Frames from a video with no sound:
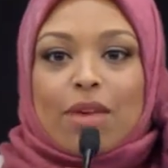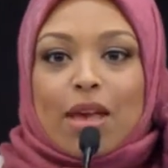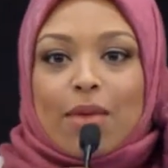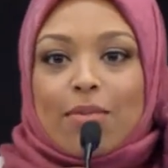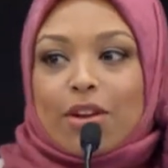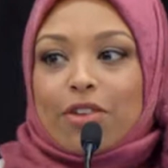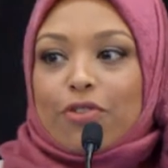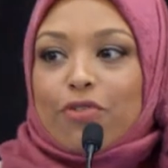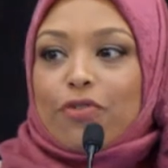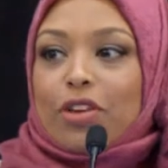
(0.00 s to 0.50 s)
I'm
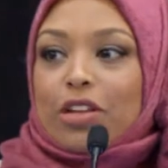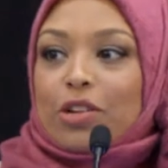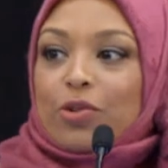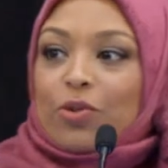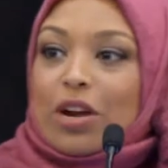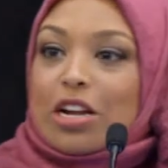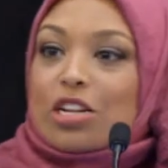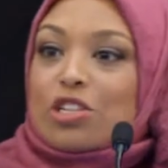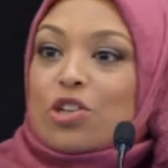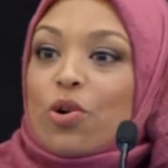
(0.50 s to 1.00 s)
in a field
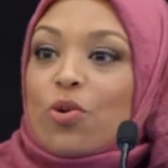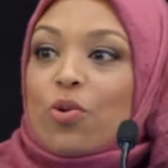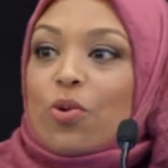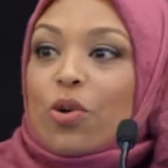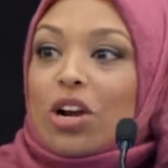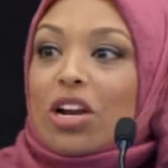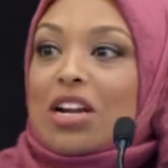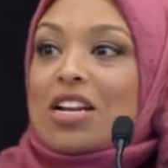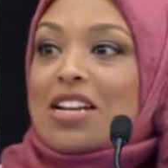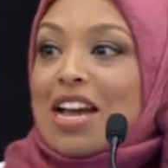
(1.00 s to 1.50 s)
where I don't
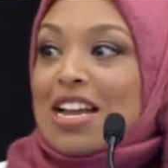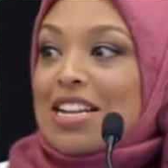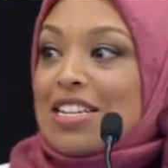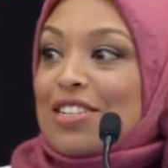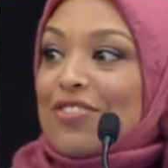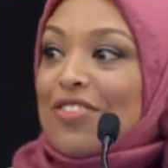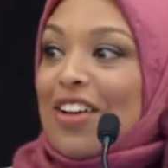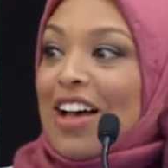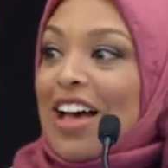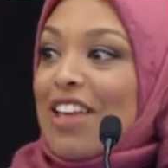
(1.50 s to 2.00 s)
work 9
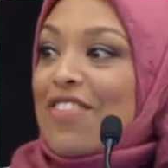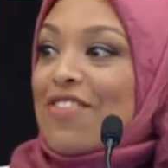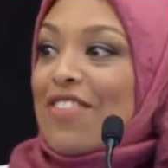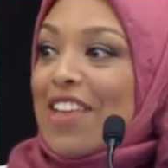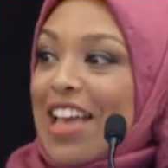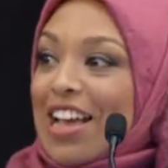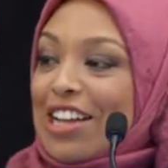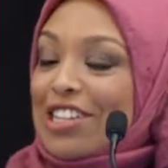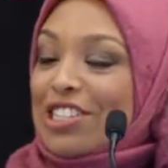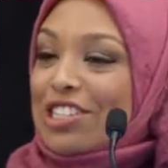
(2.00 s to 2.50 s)
to 5. I
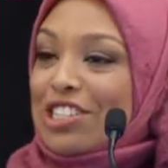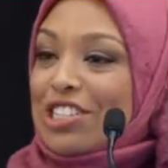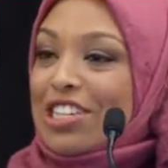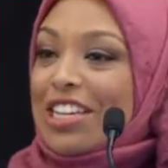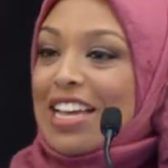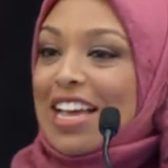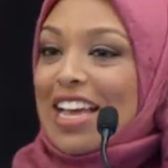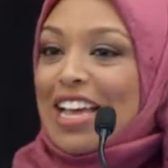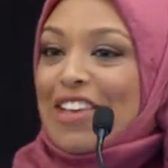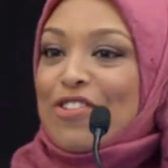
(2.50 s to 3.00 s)

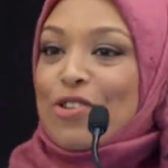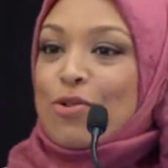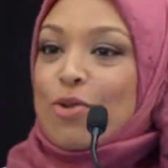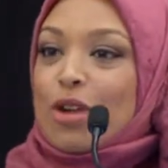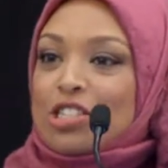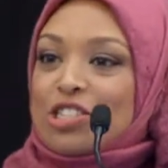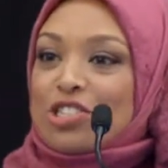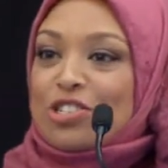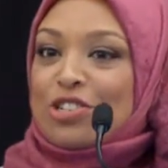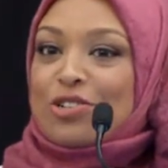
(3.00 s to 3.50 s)
actually, if you
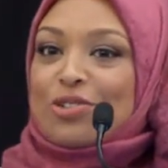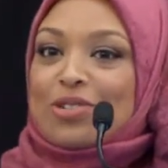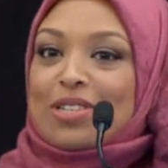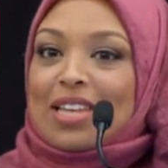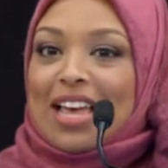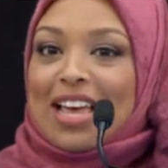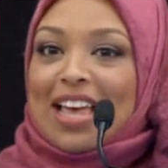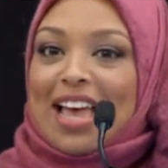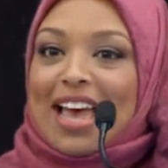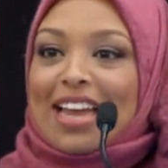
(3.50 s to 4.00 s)
watched the news
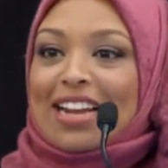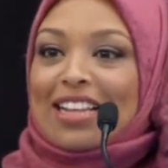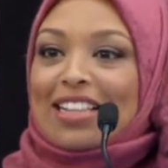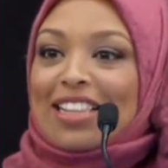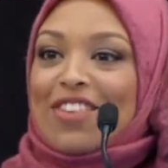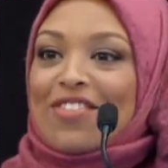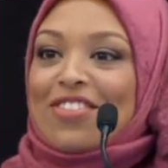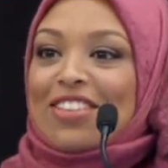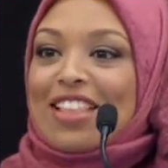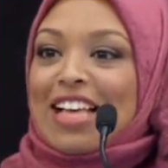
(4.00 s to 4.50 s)
at
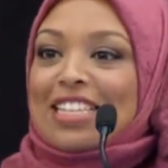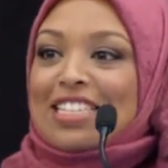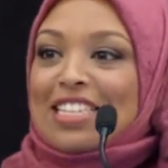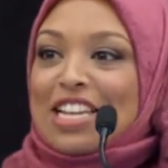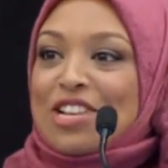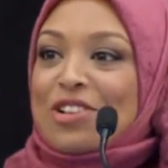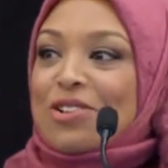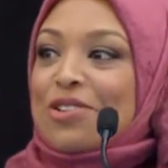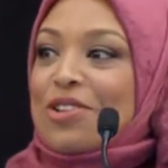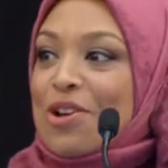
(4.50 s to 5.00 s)
11 last
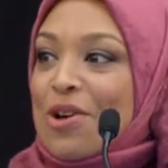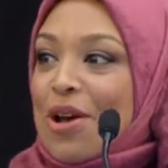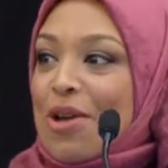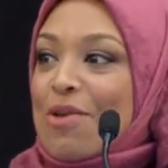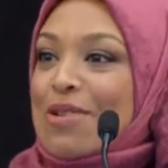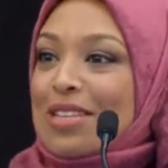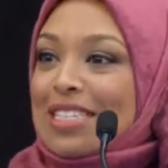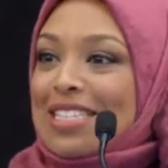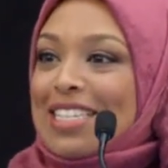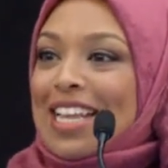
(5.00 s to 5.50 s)
night, you'll know I
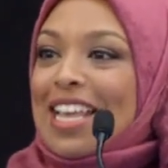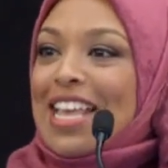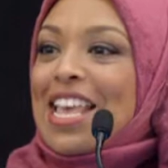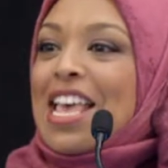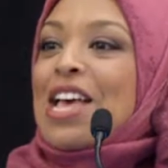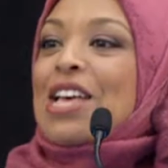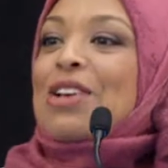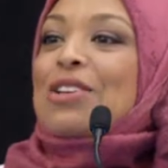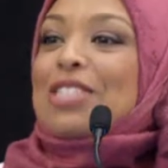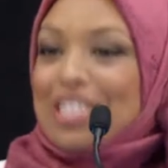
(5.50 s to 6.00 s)
was
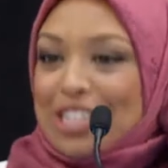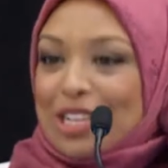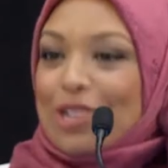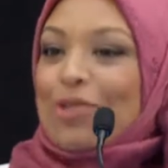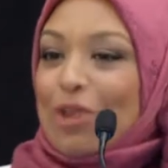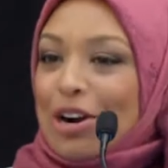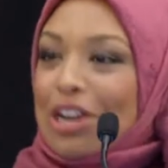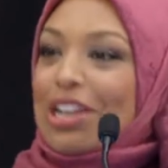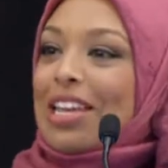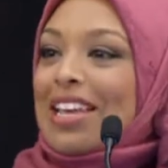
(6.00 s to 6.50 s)
still
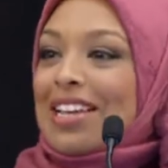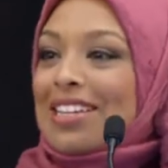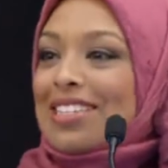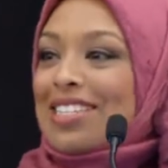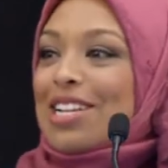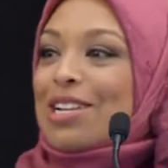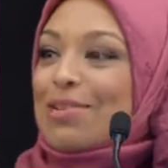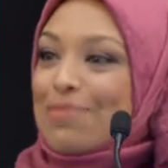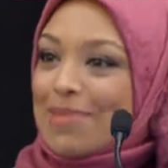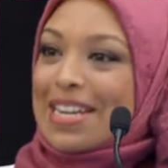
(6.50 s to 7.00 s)
working
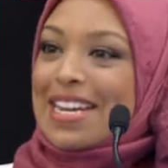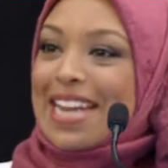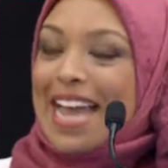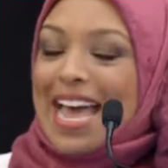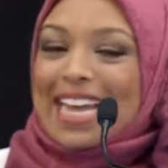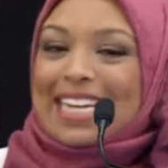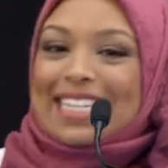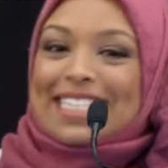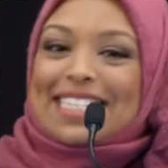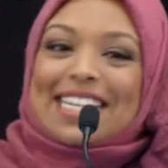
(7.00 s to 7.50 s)
till
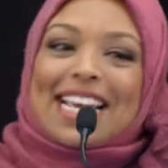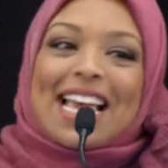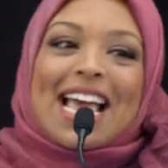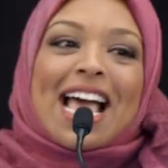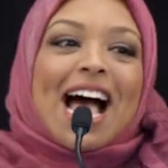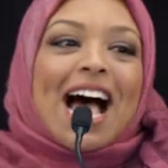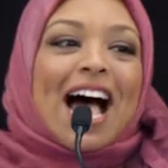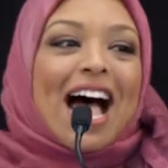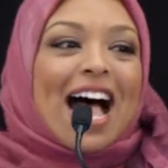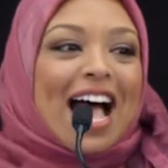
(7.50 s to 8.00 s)
midnight.
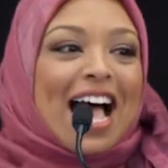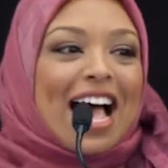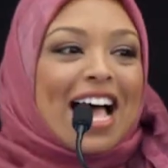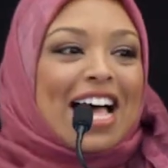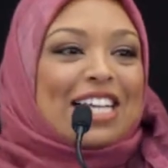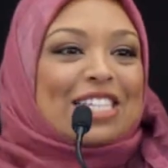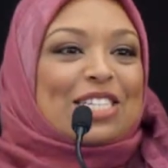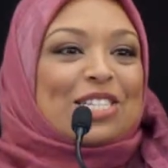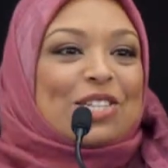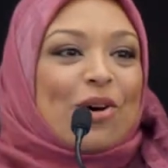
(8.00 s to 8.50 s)

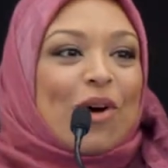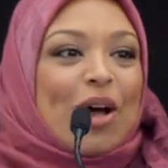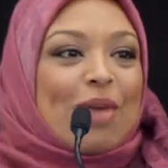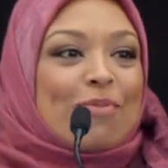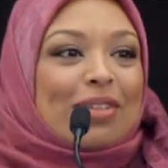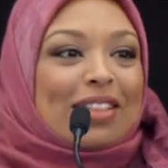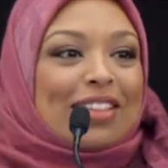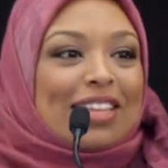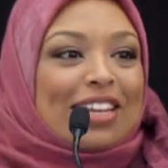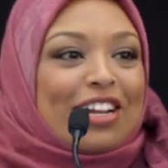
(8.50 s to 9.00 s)
So
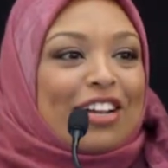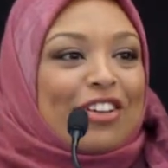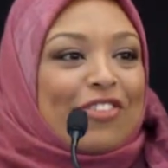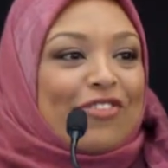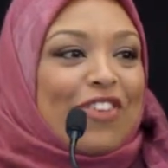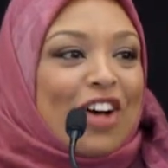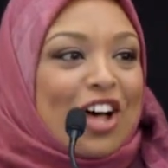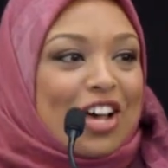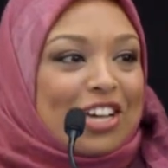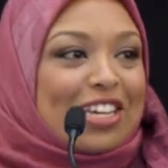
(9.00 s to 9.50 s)
I'm a little
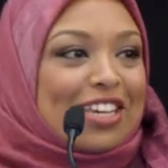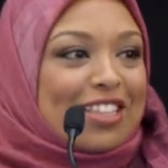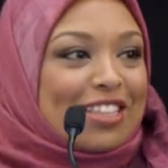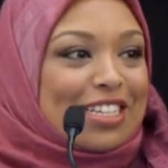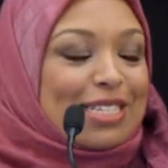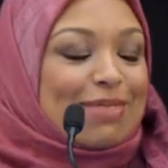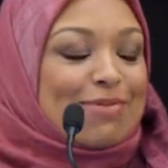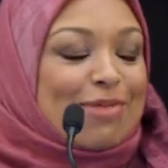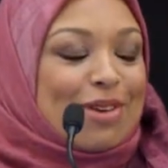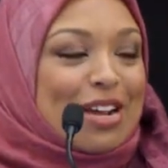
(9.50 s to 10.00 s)
foggy
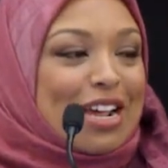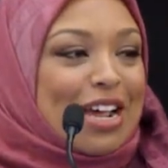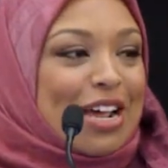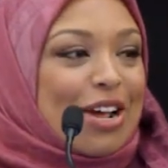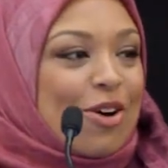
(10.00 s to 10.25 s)
this morning.